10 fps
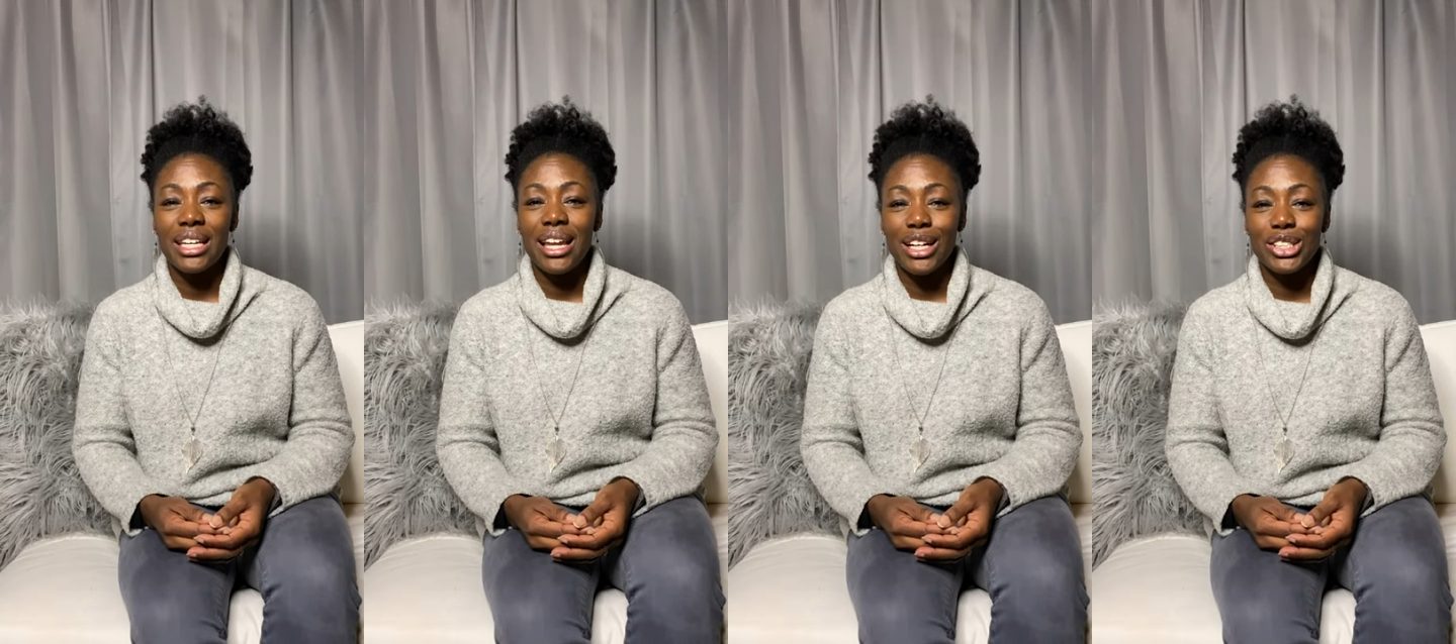
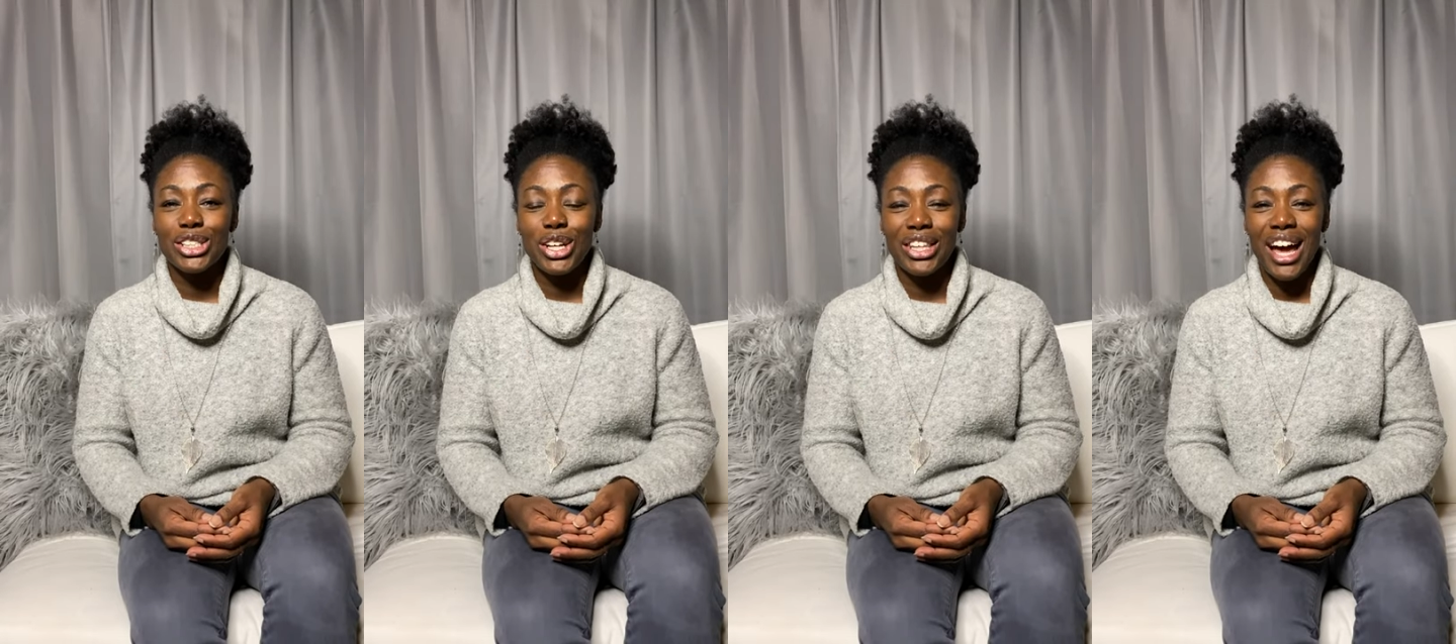not
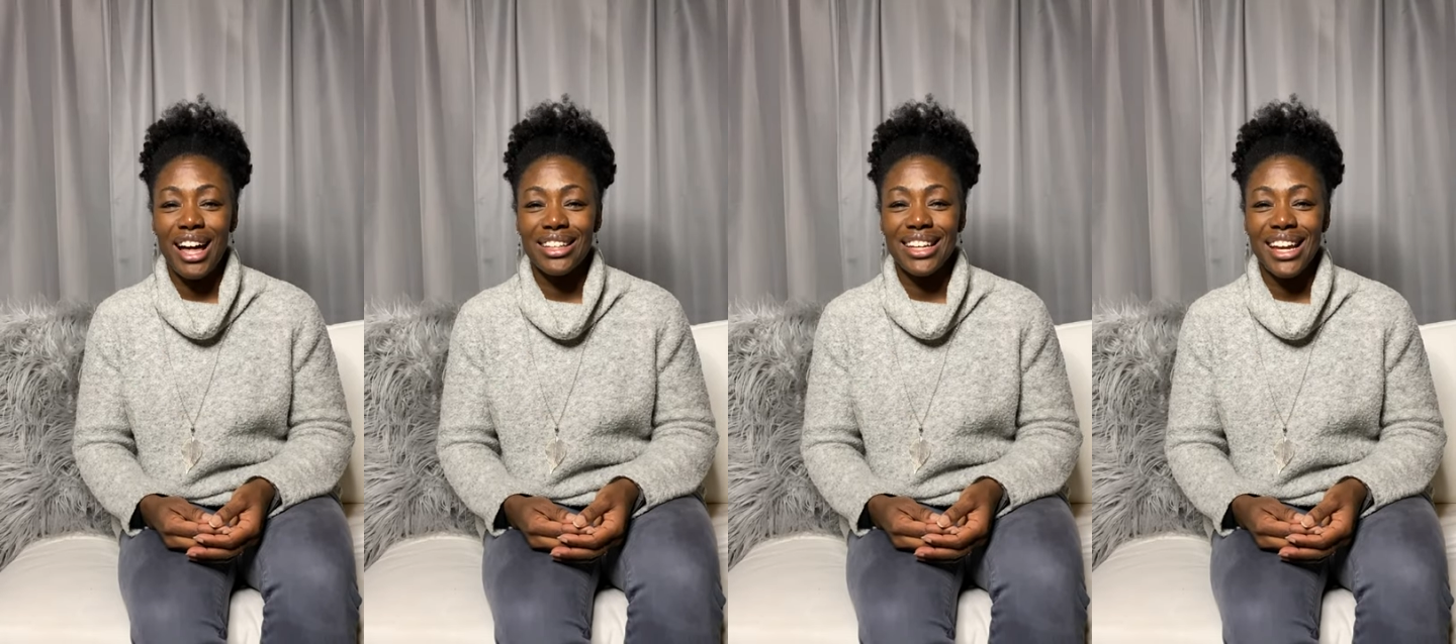just on the
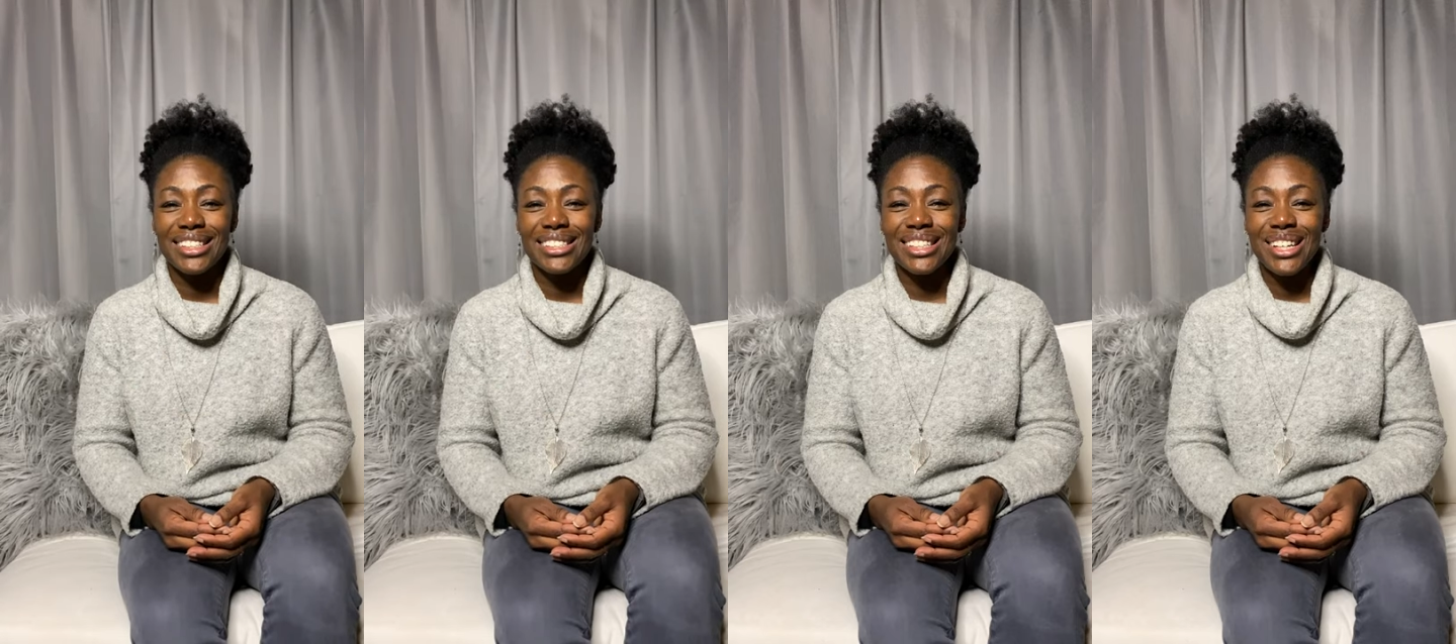
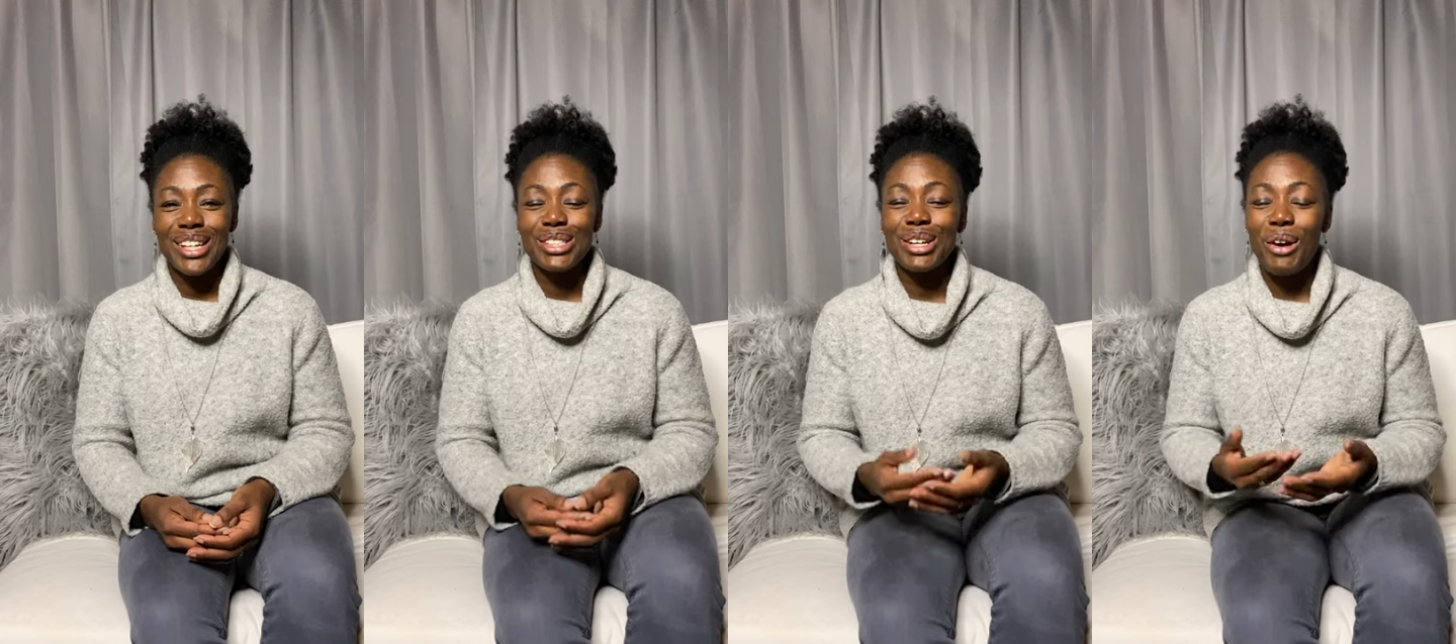holidays.
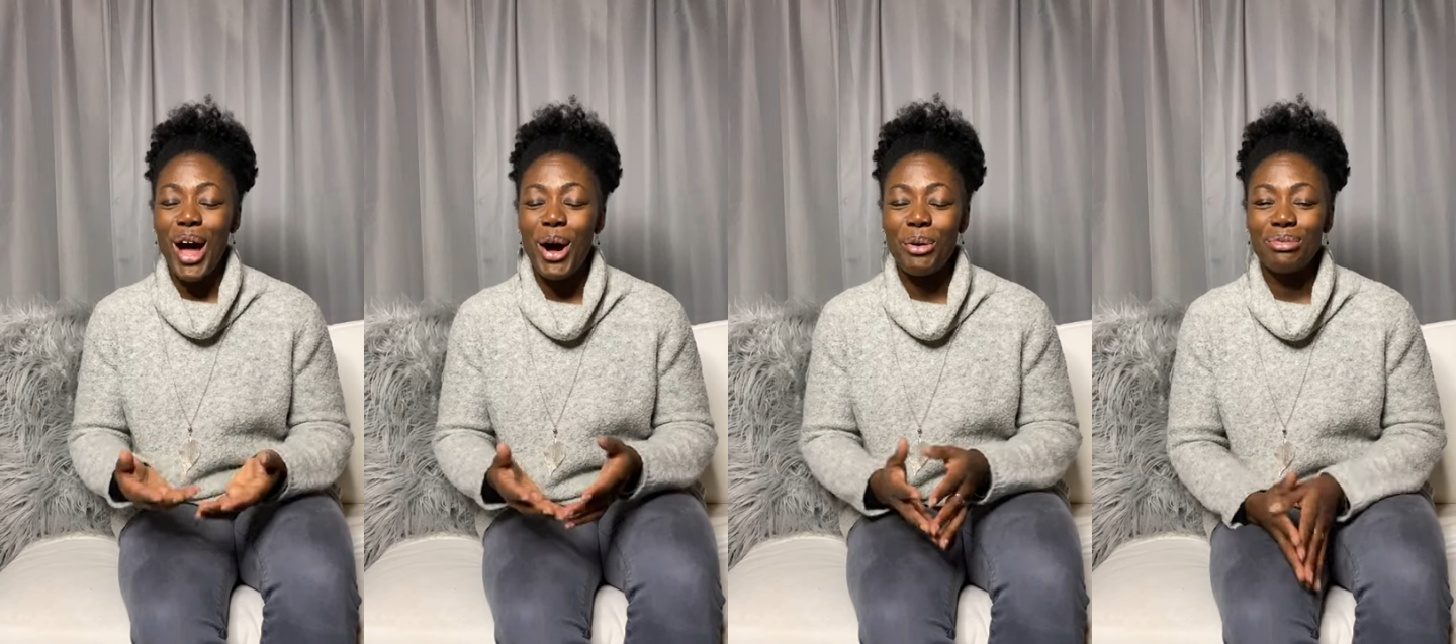So
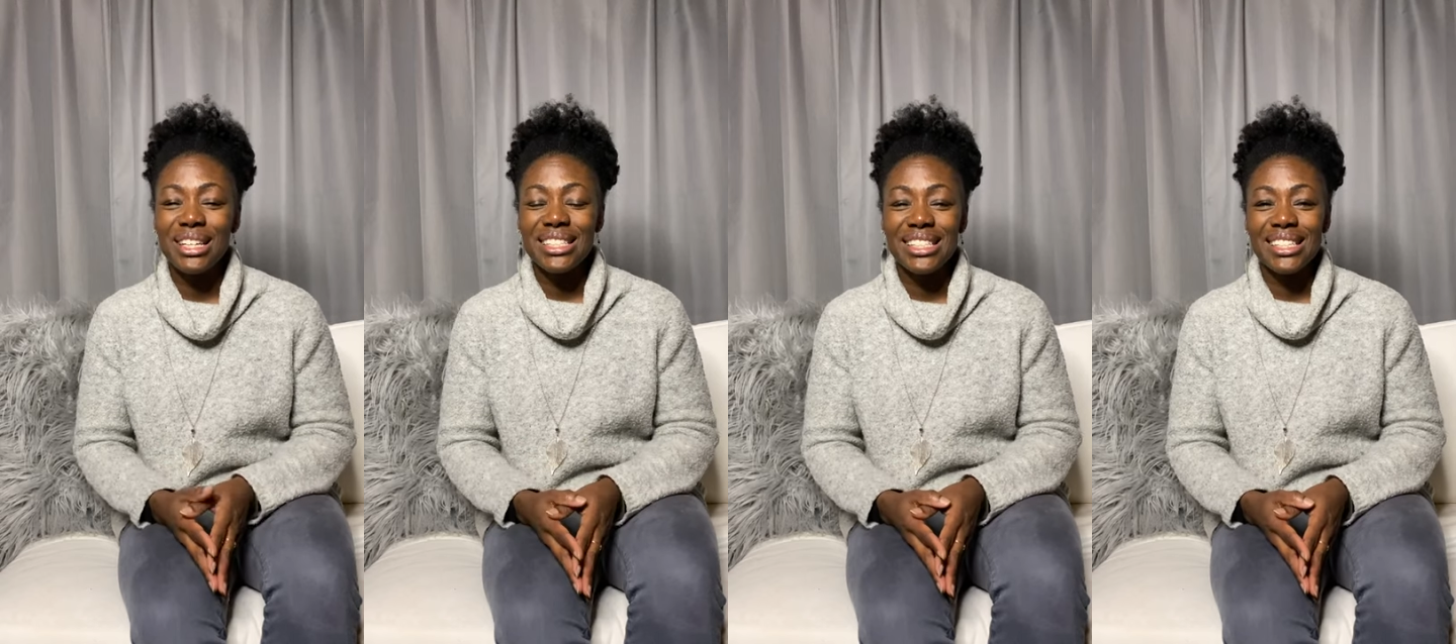I hope
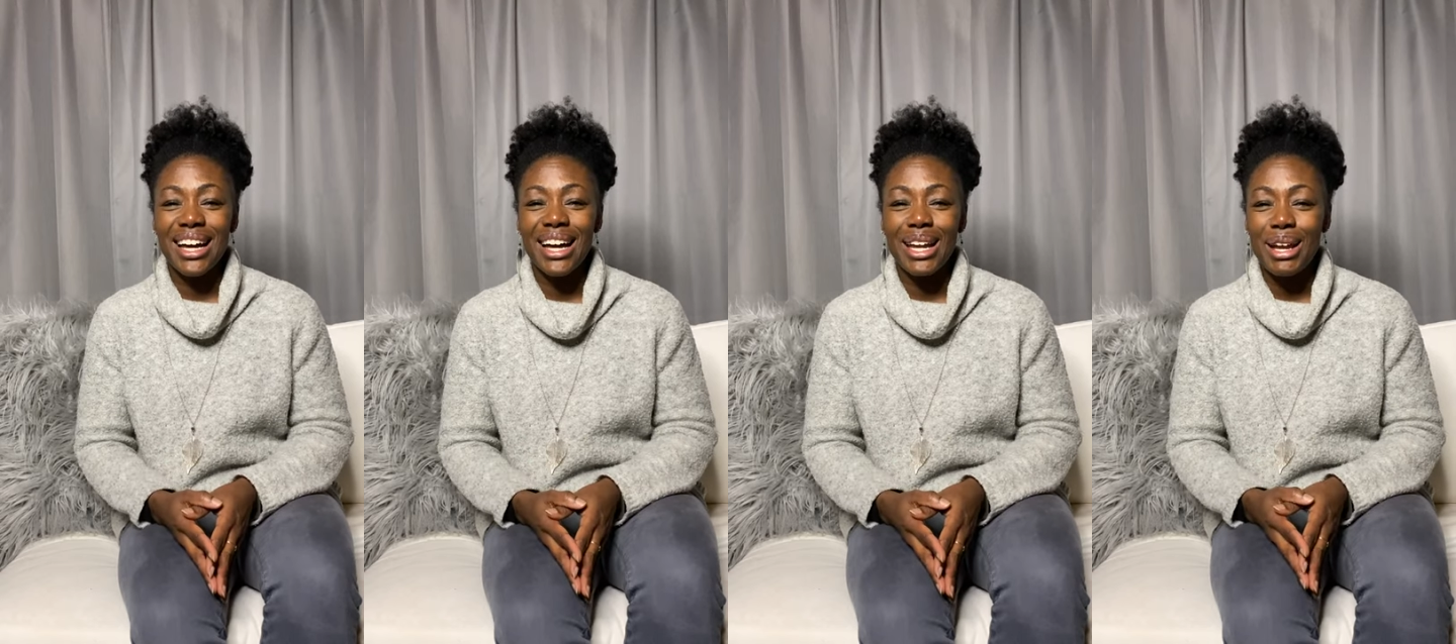this is
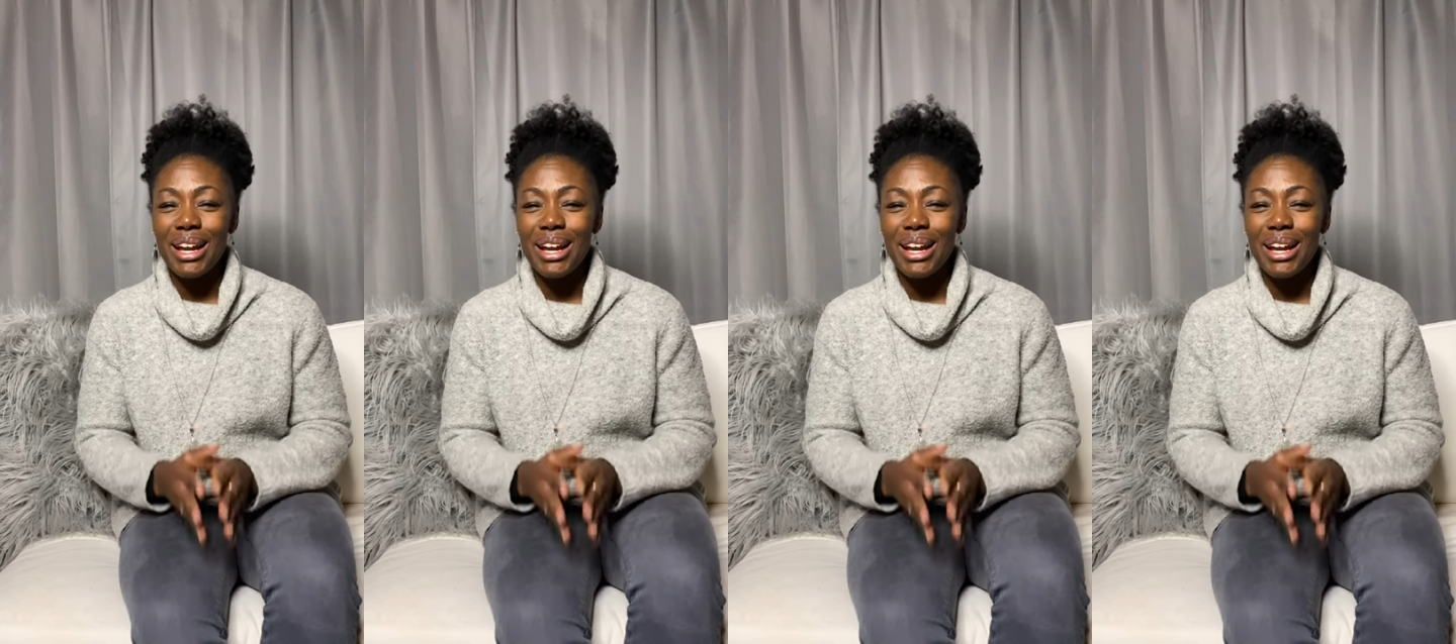uh,